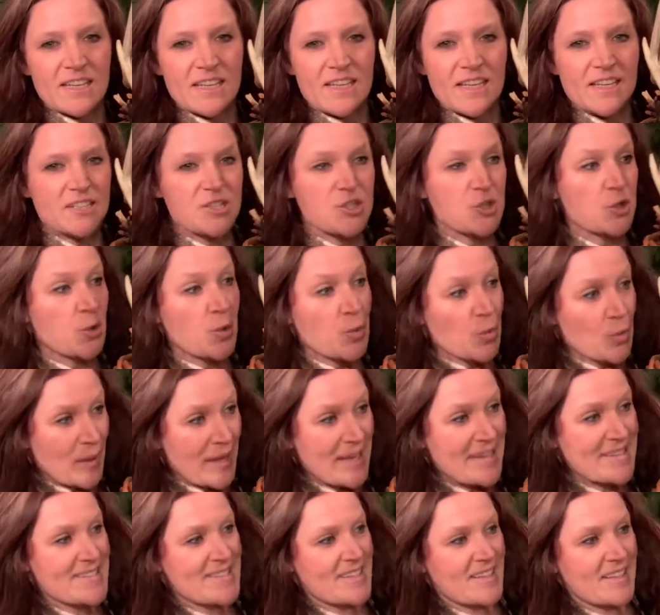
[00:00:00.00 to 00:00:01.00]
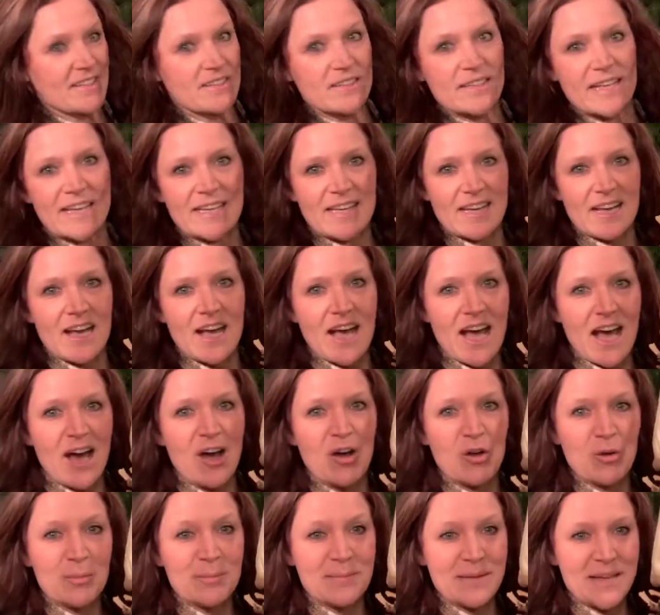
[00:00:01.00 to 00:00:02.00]
it's crazy like
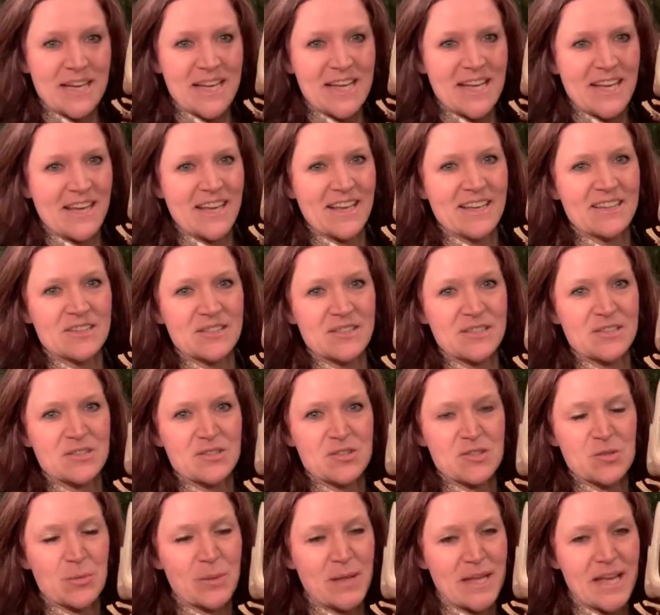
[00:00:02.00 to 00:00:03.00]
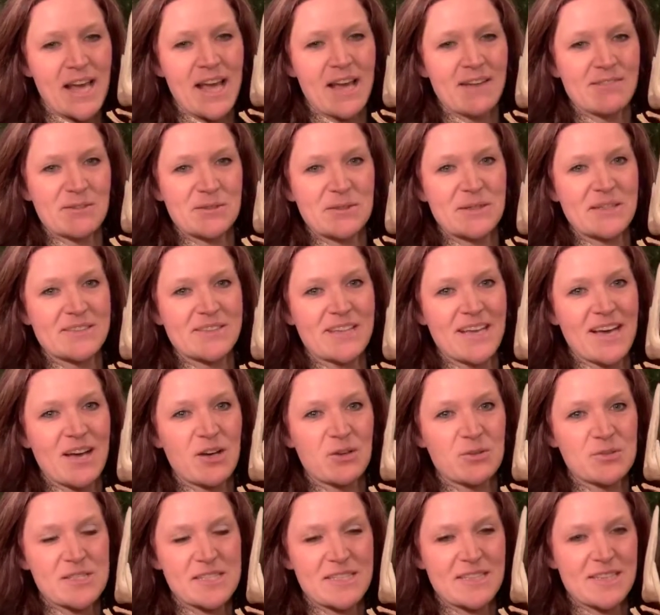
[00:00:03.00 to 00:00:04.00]
how many antlers we have around the
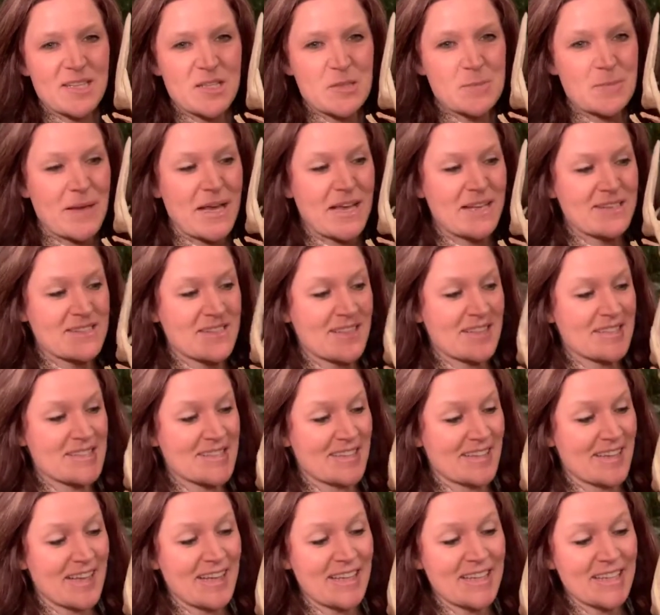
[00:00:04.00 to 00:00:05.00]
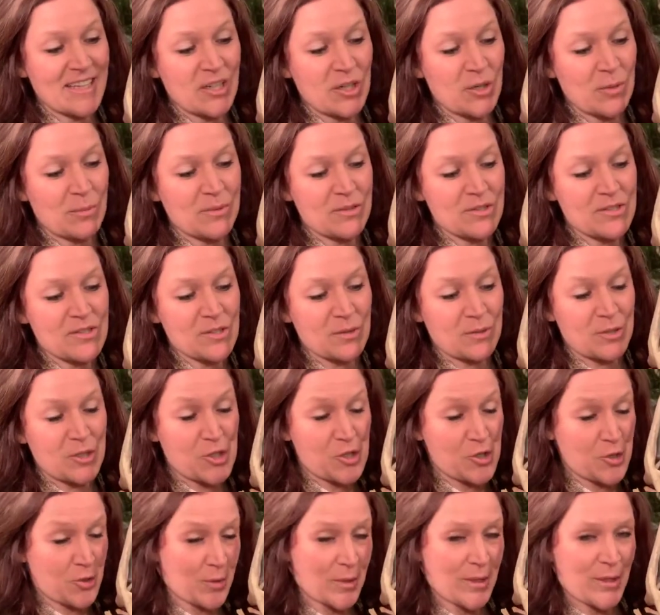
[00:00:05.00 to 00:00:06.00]
house in these baskets and i can almost
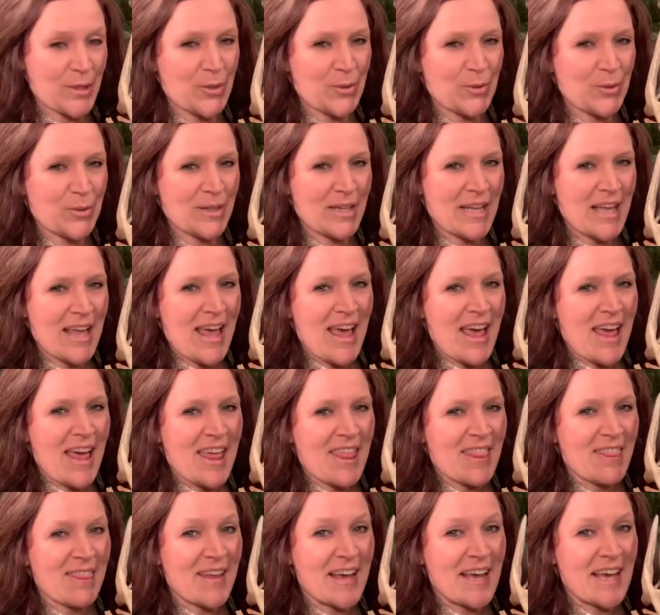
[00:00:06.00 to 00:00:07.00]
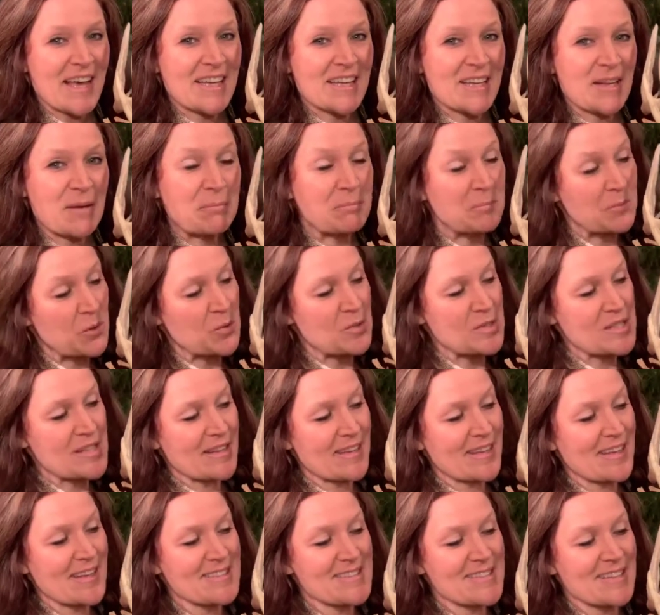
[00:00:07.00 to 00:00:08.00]
assure you that most of
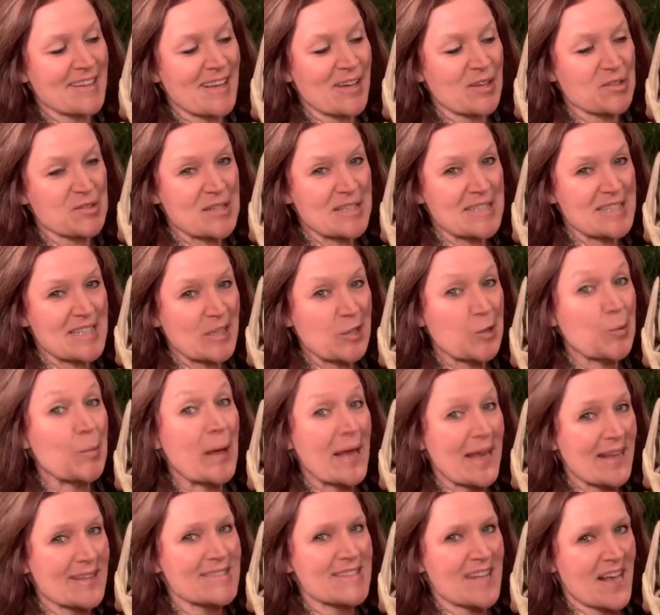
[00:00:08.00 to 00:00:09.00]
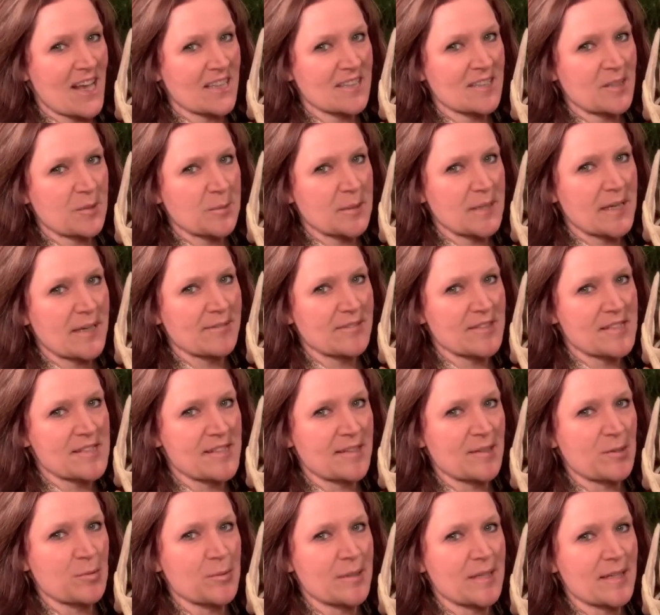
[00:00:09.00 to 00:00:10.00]
the kids in the house can tell you exactly where every
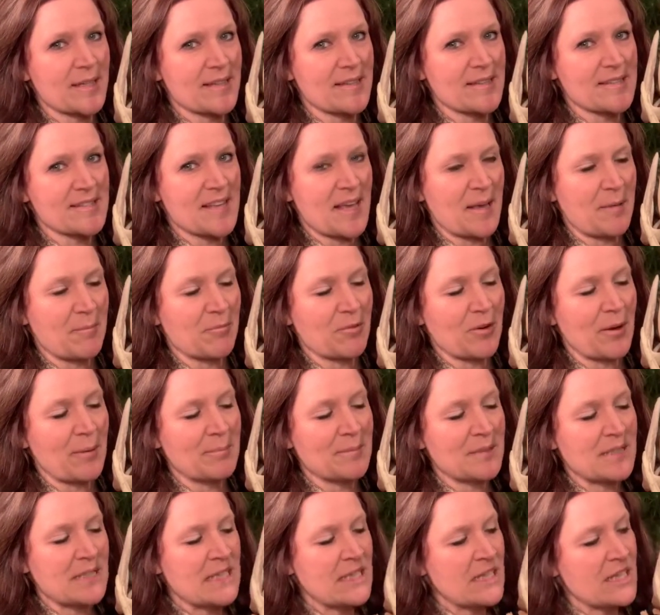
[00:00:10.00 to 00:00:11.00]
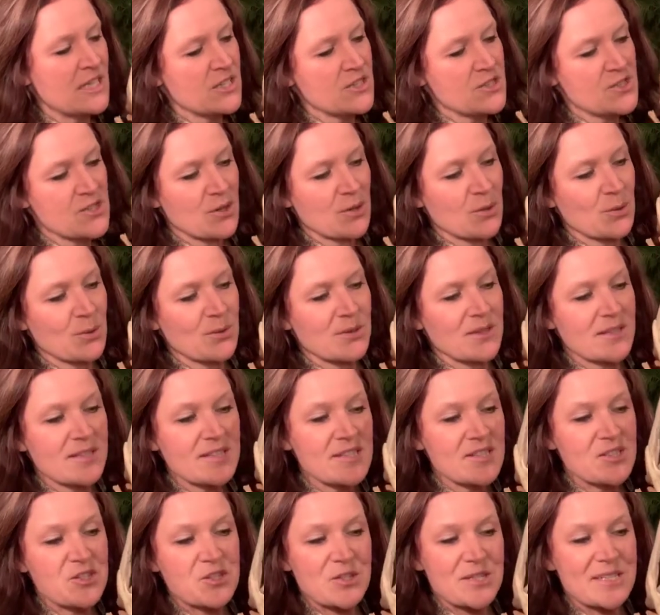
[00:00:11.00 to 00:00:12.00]
single one of these came from so
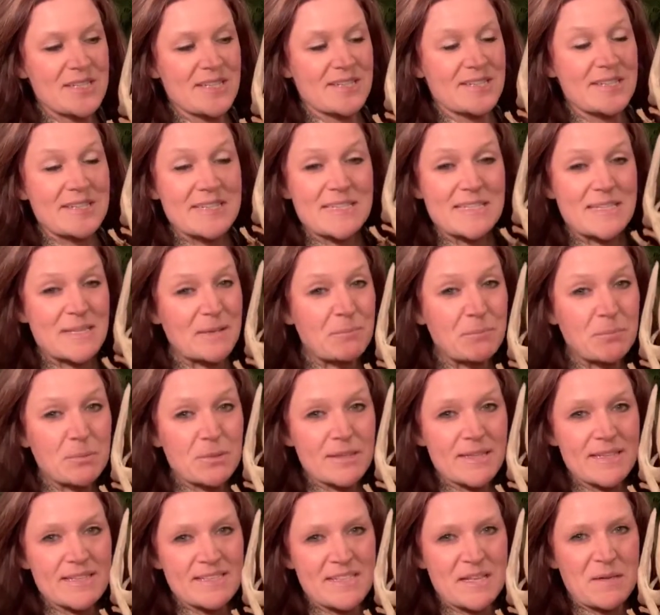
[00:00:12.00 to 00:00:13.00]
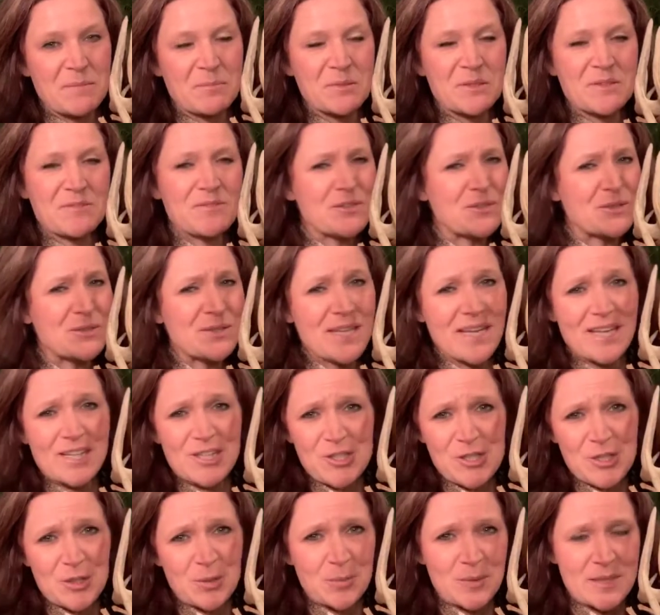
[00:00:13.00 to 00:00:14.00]
this is just a simple example if you're not
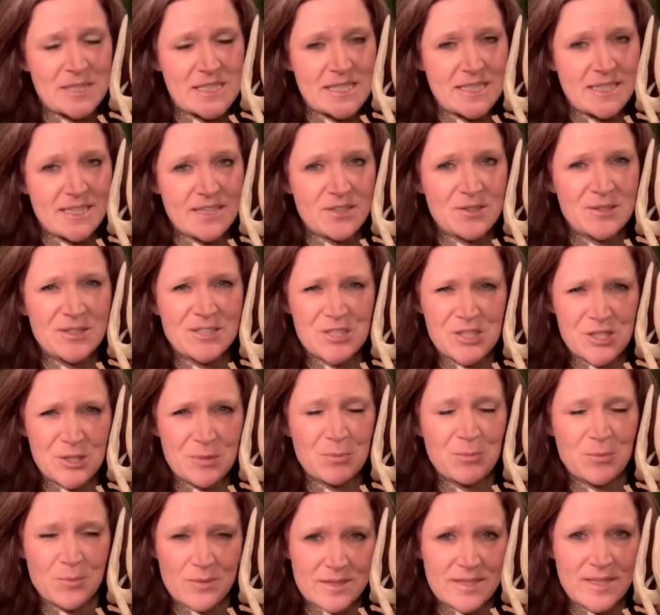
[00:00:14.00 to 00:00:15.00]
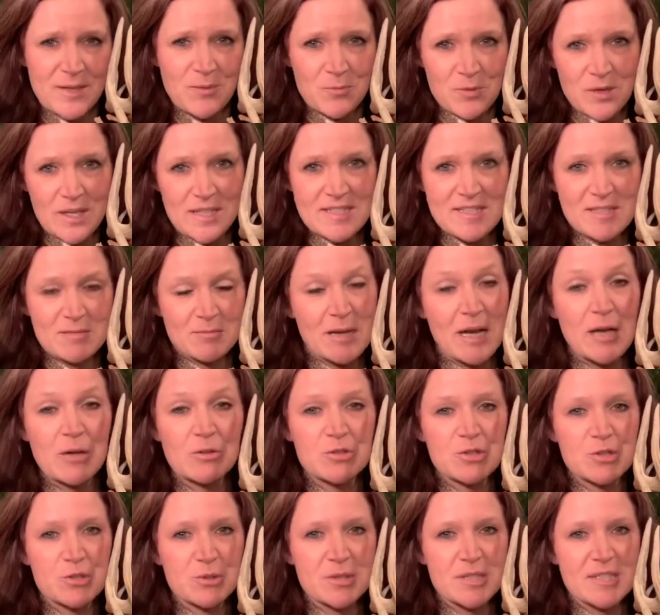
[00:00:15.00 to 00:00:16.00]
sure what to get her and she really wants some
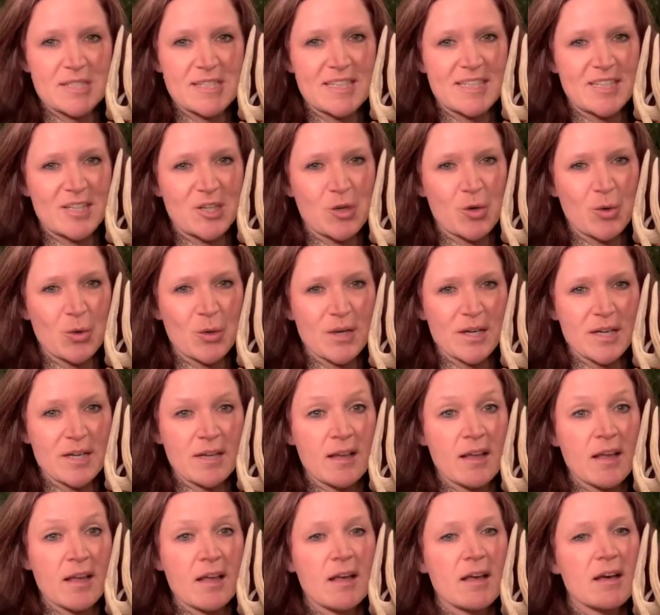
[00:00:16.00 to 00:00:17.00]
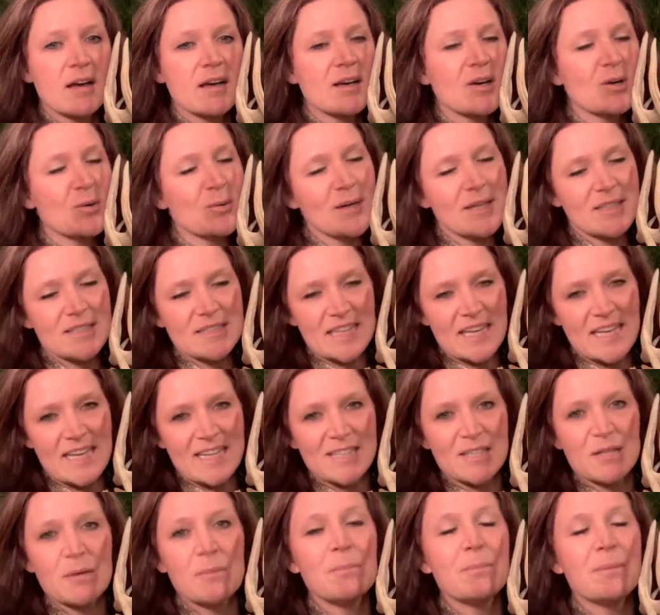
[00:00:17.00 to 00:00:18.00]
outdoorsy decor go
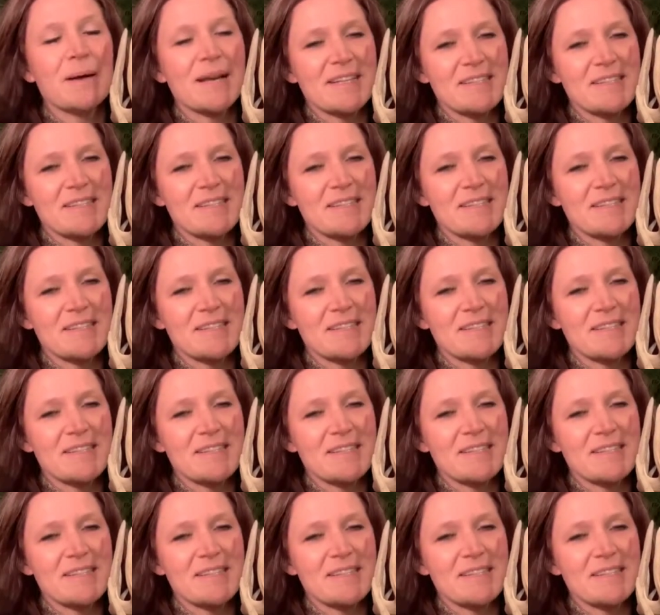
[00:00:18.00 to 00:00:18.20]
online buy